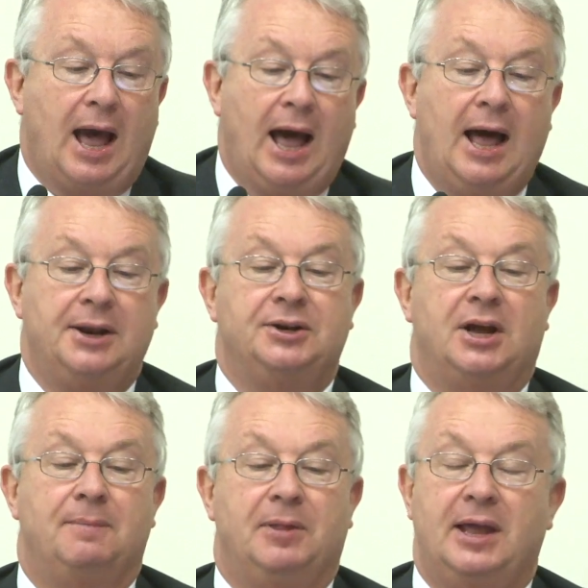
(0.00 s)
And
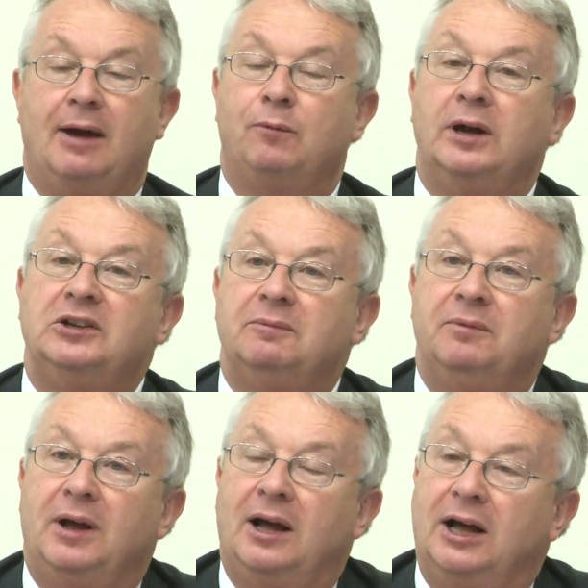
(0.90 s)
they have ways of
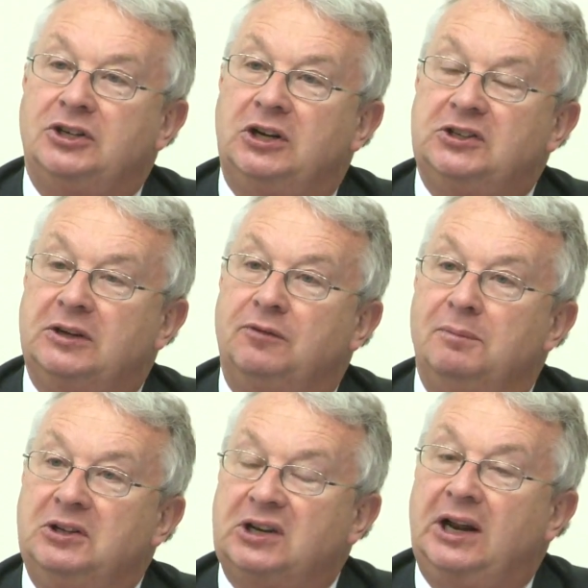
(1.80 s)
adjusting for
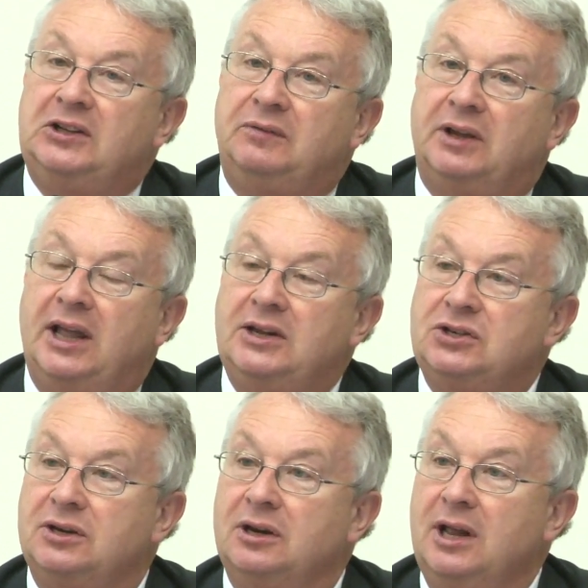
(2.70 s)

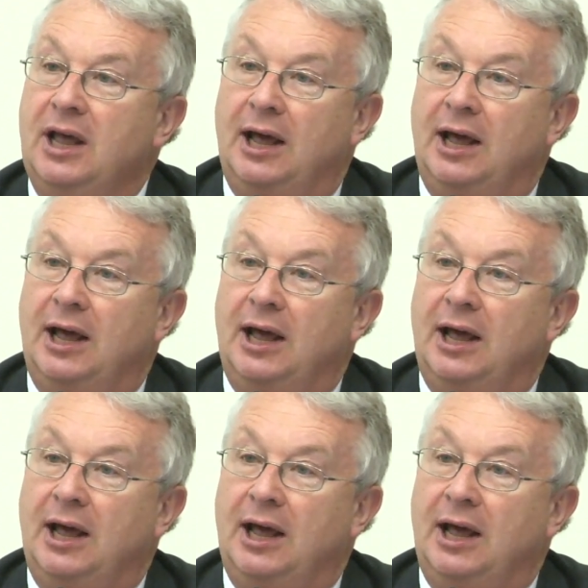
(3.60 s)
misclassification